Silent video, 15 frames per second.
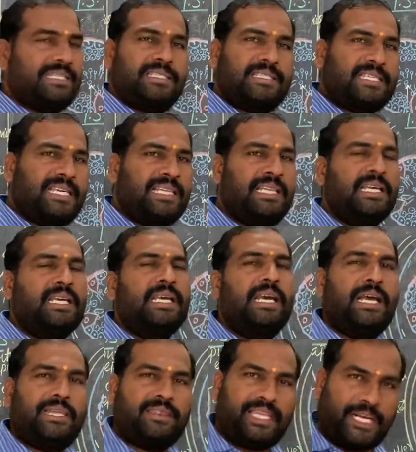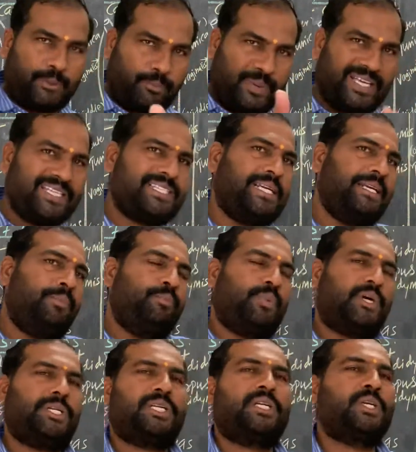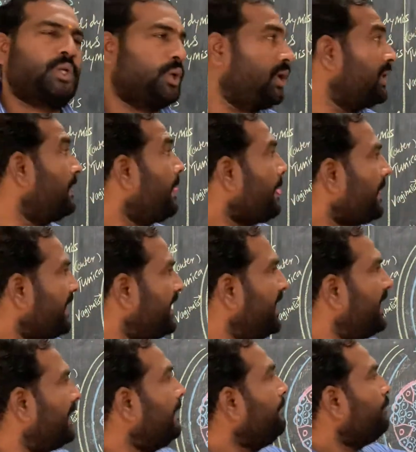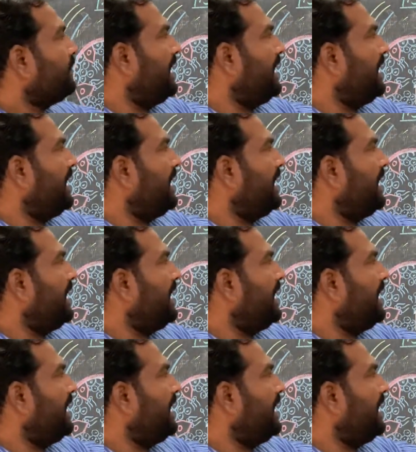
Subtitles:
cell, and that plays an important role here,